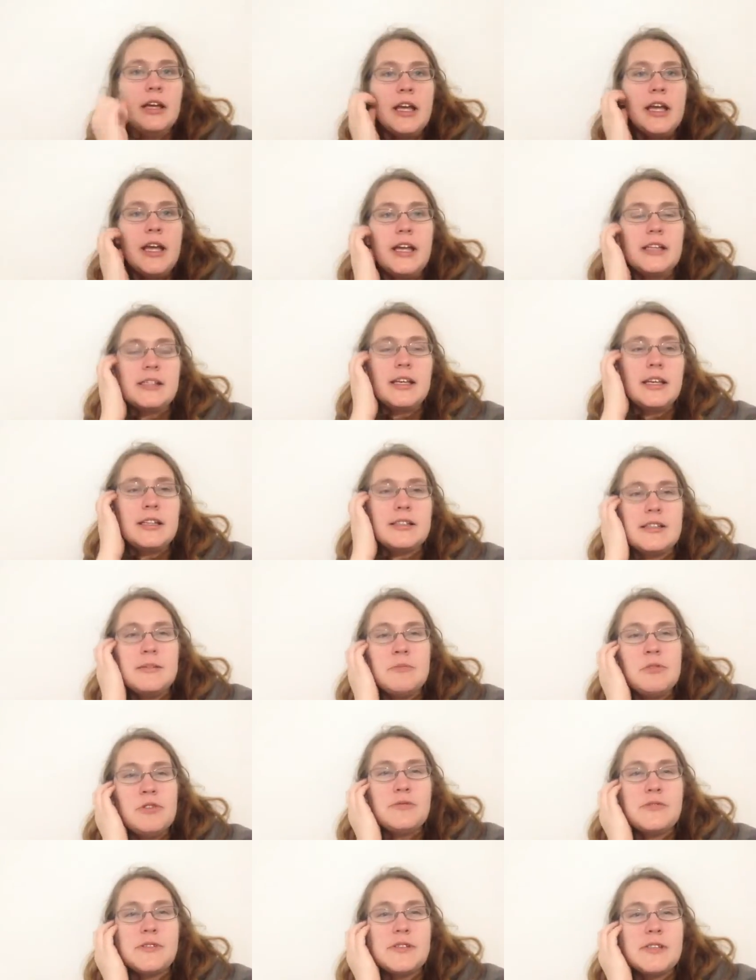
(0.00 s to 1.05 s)
It it
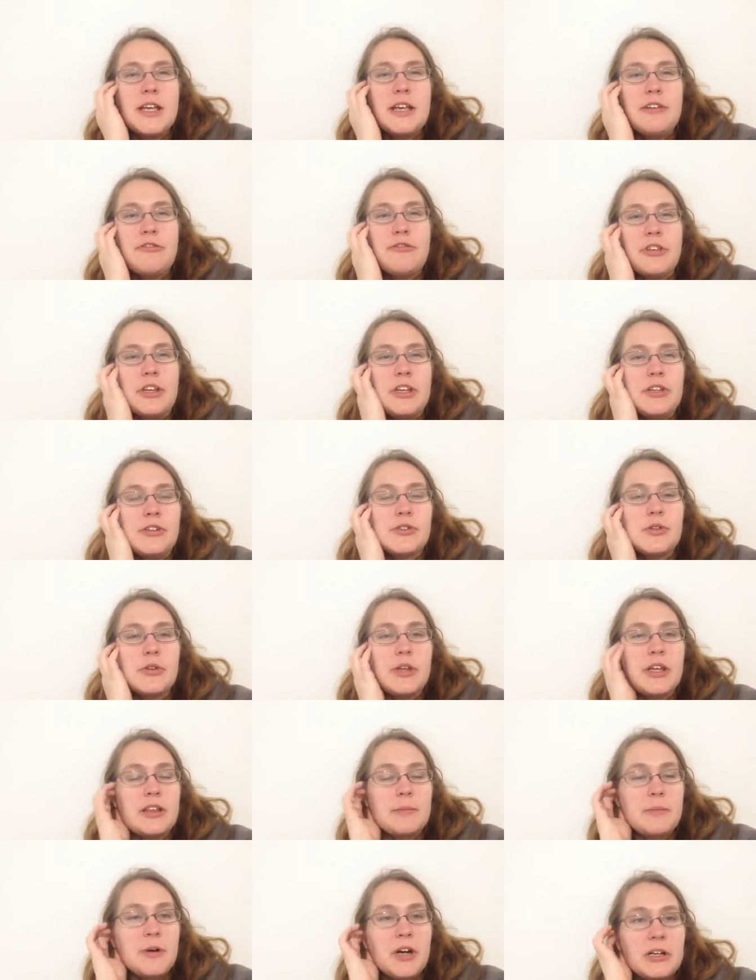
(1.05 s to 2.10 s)
moves safely. So
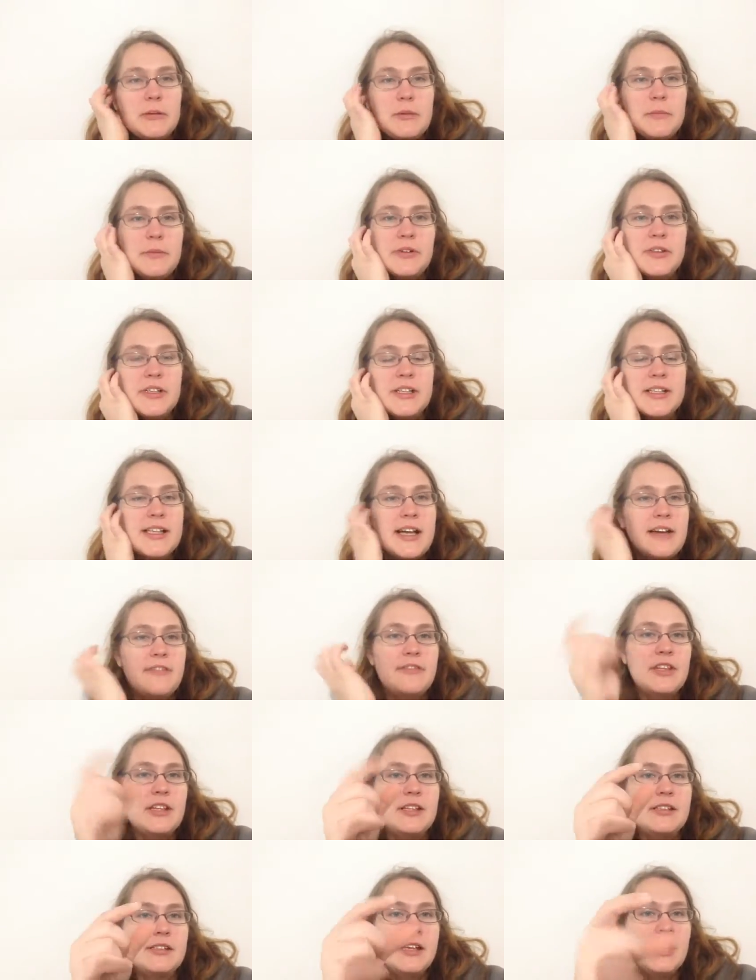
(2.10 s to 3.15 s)
like the Parliament buildings have
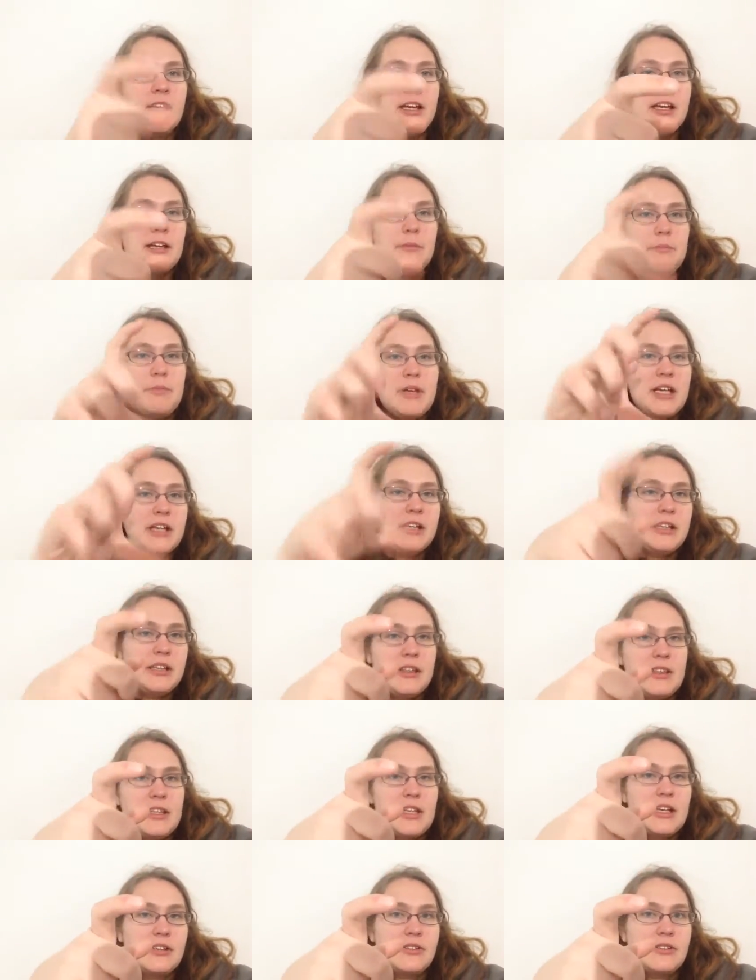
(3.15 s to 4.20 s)
these big
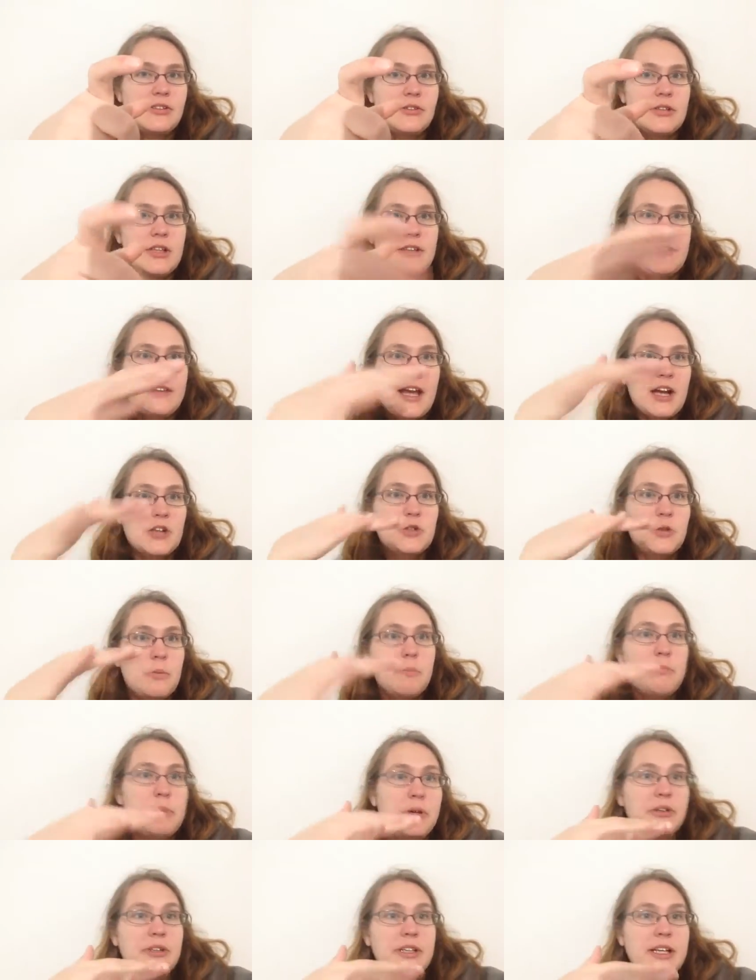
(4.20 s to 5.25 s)
things so that the actual
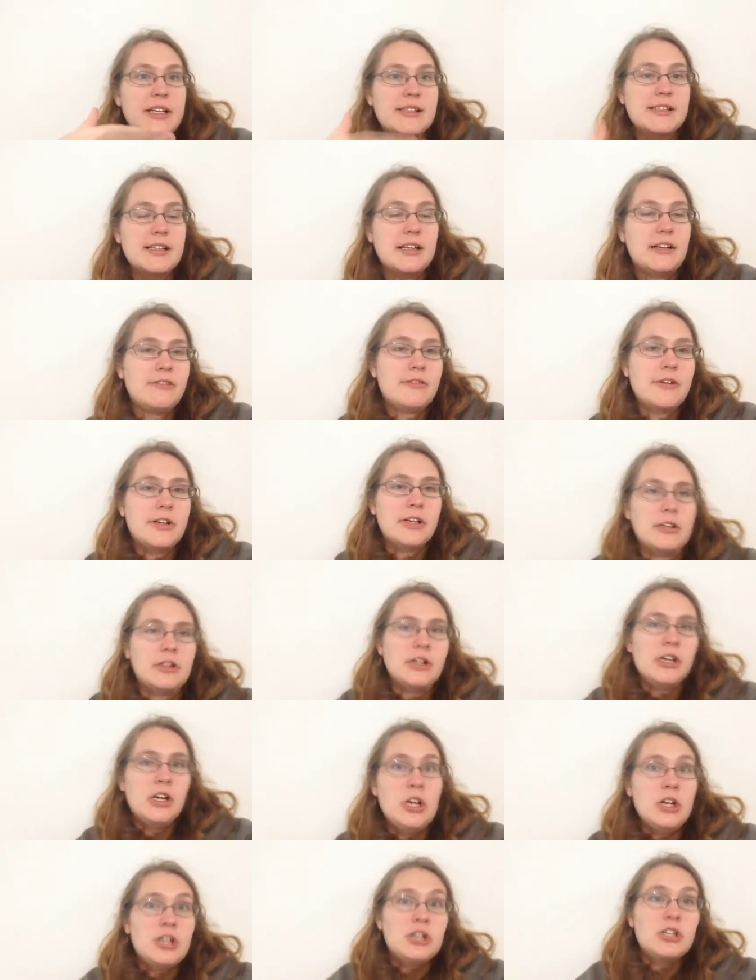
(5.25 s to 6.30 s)
building itself can
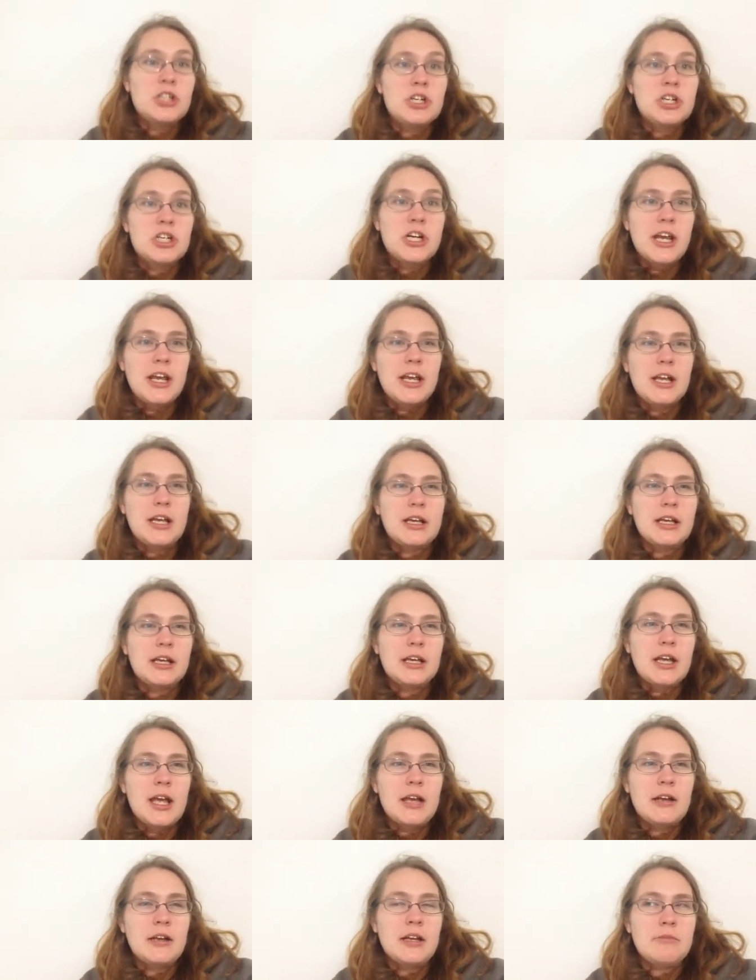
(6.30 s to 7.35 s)
shake,
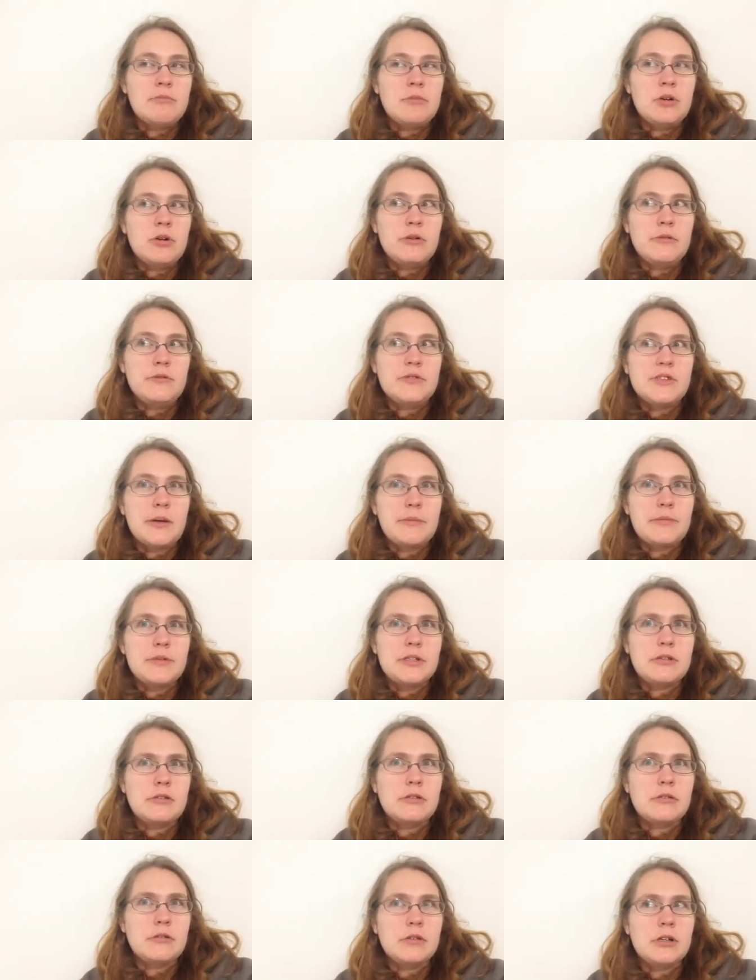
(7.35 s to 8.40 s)
and it moves up
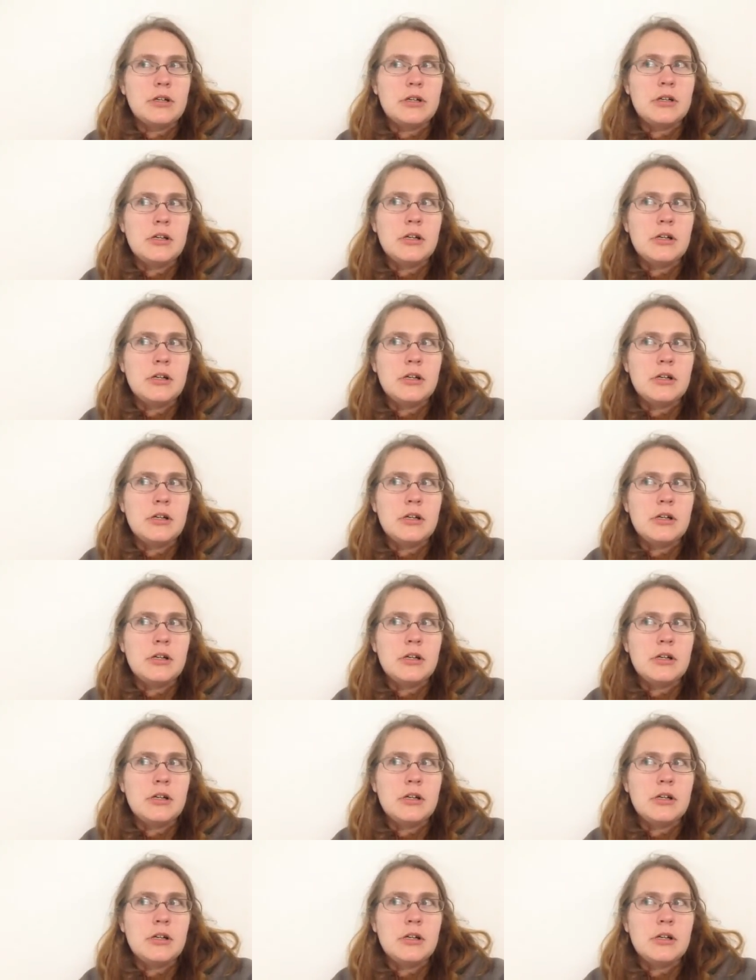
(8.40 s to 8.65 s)
to